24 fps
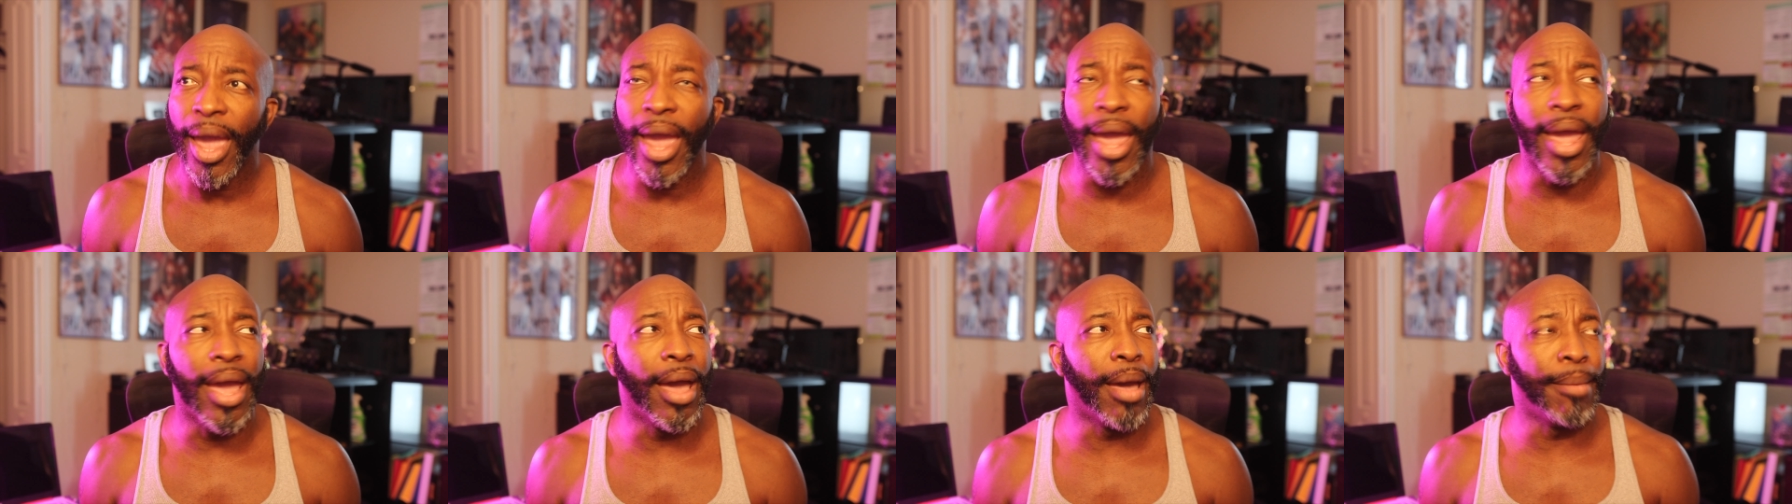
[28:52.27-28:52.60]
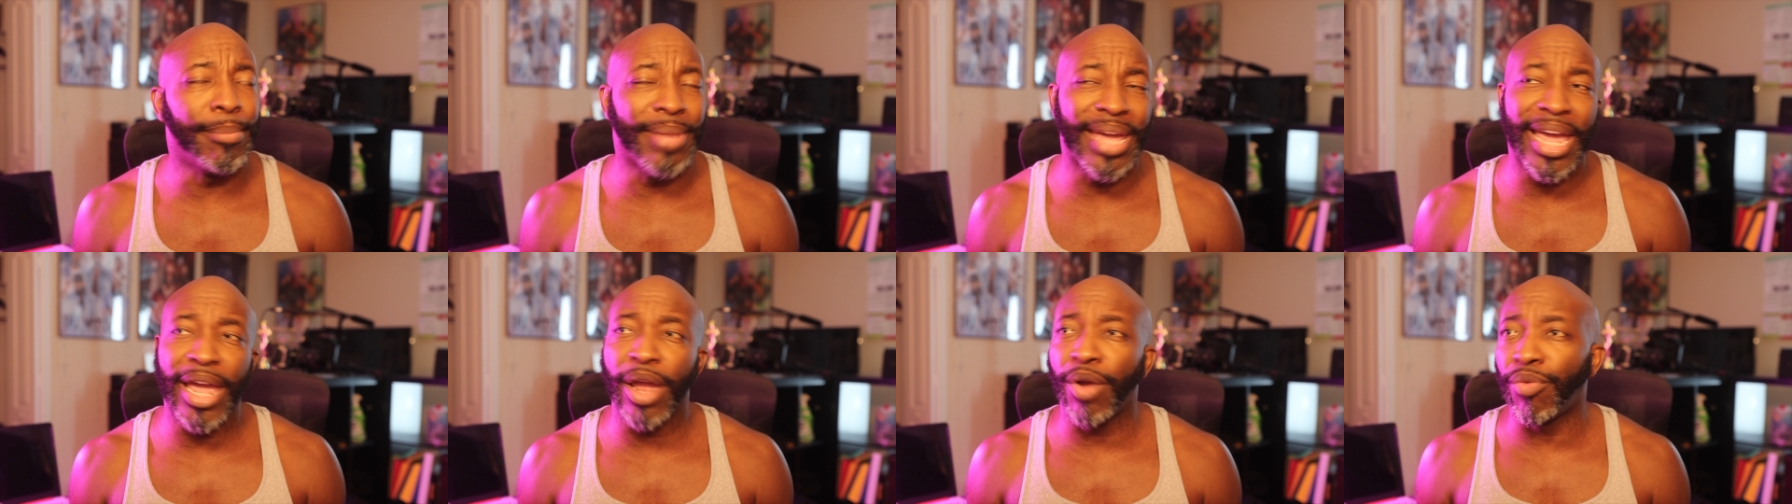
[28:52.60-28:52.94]
and her
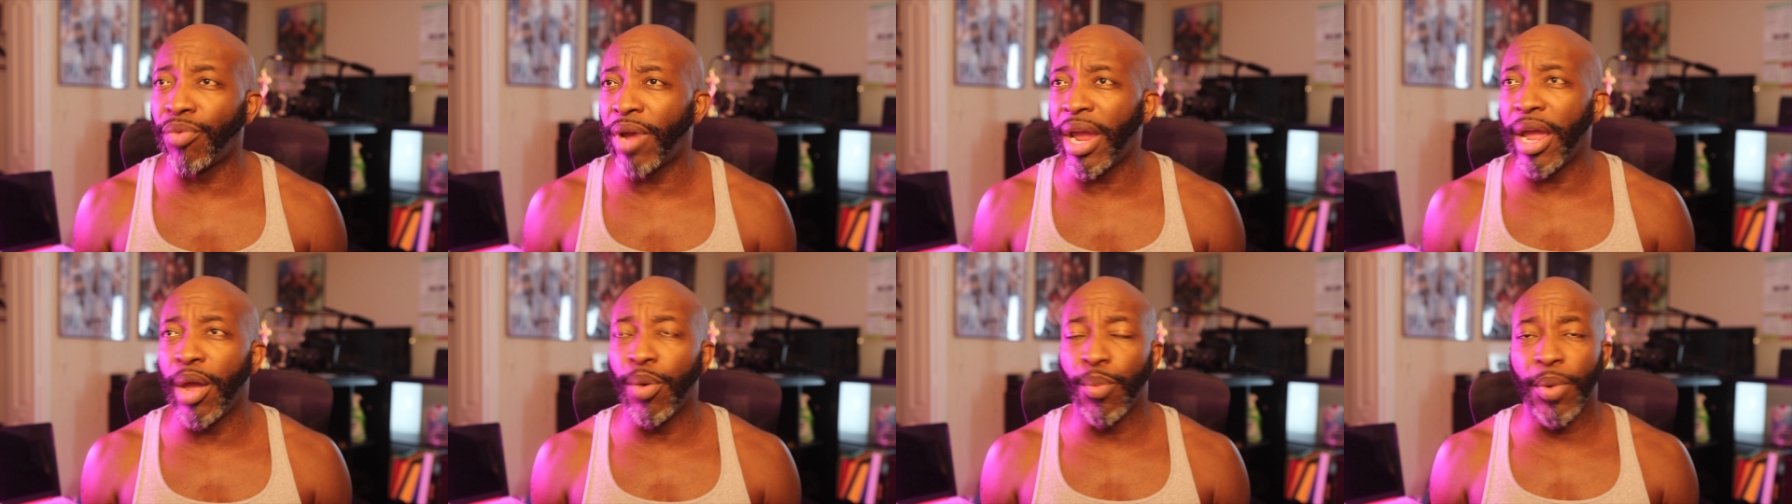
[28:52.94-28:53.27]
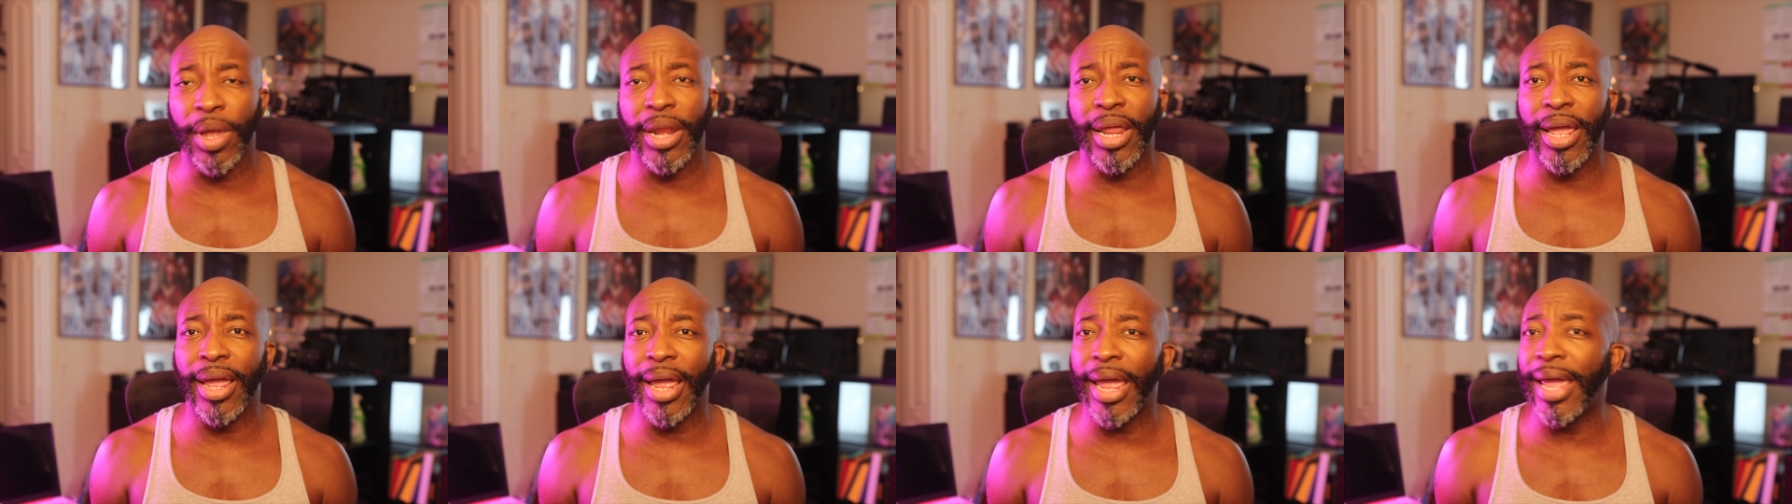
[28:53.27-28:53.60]
man ran
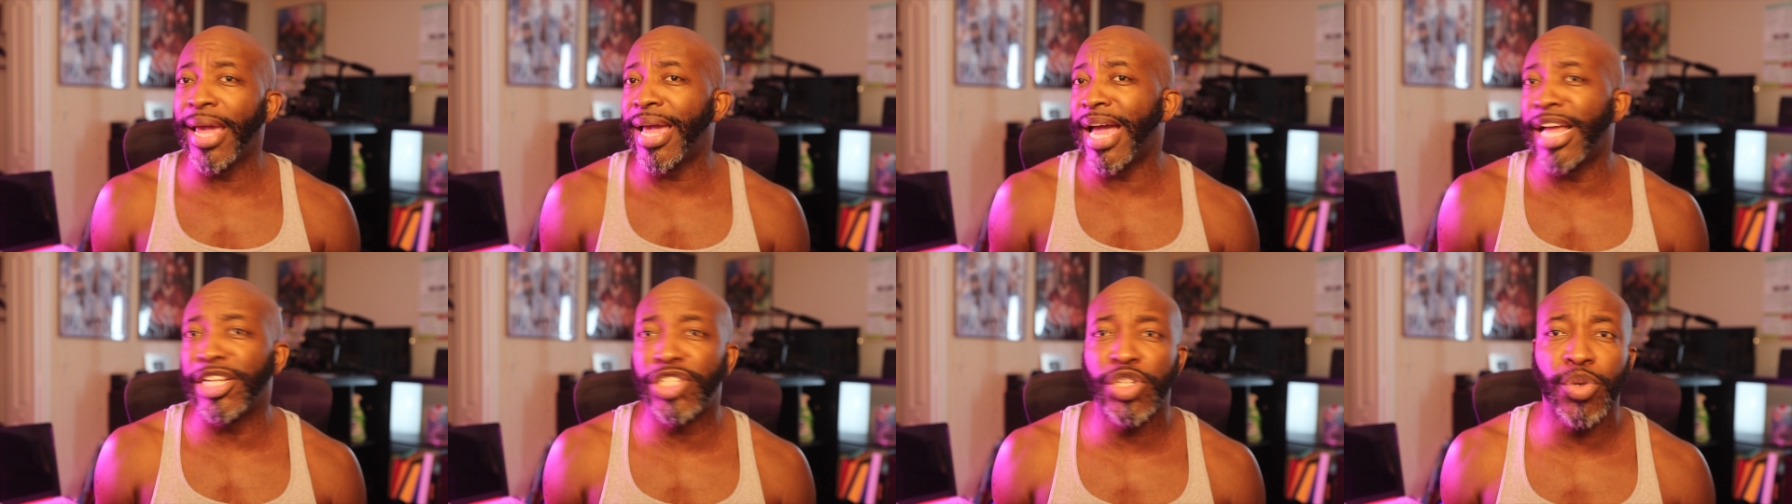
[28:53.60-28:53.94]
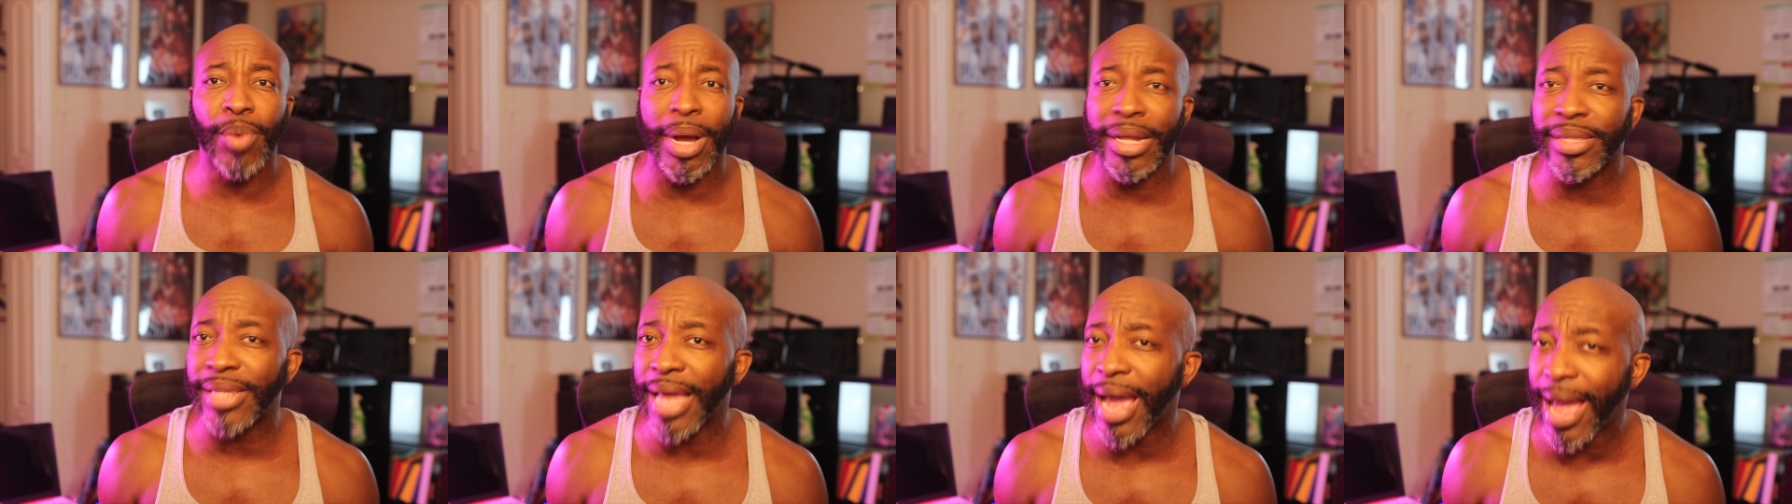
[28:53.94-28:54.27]
with it and got
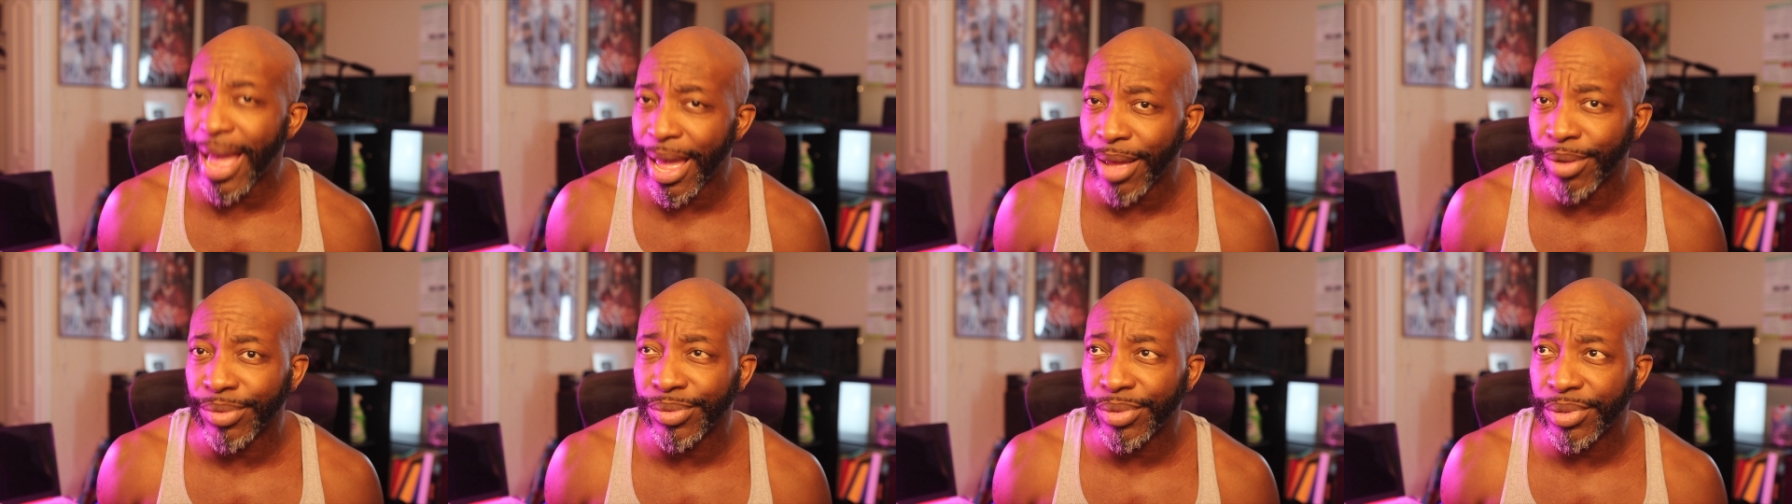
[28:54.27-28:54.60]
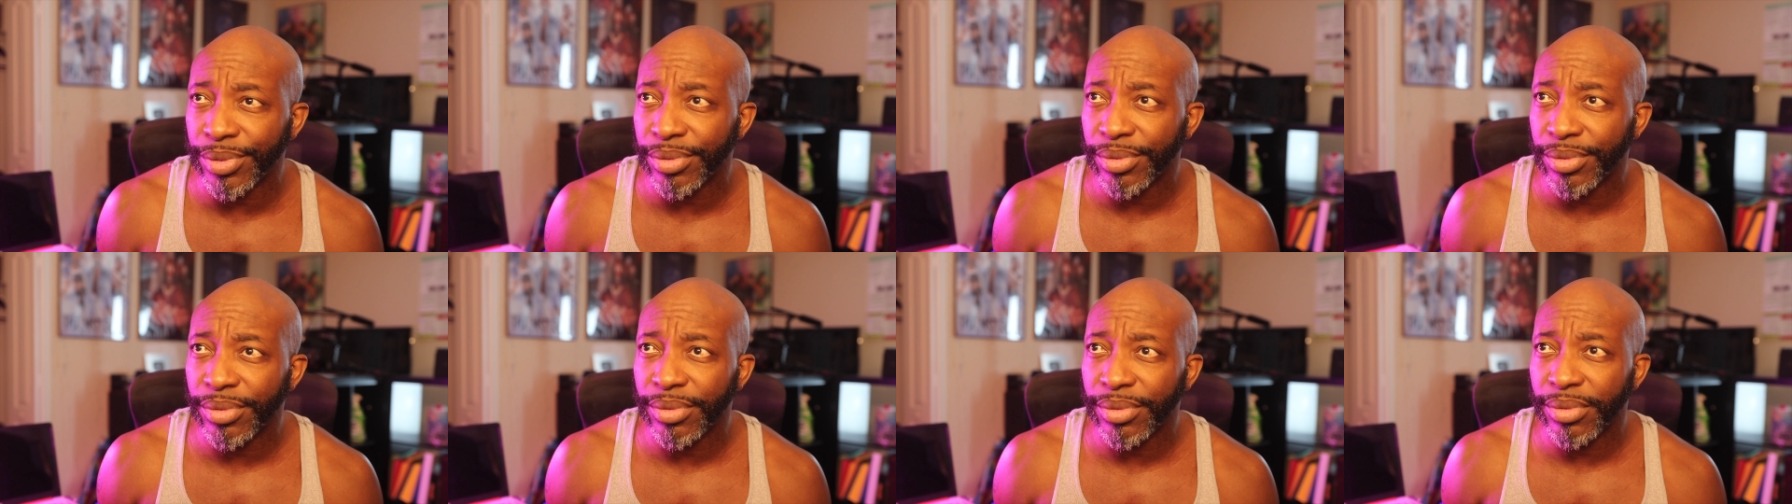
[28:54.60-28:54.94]
you out the house.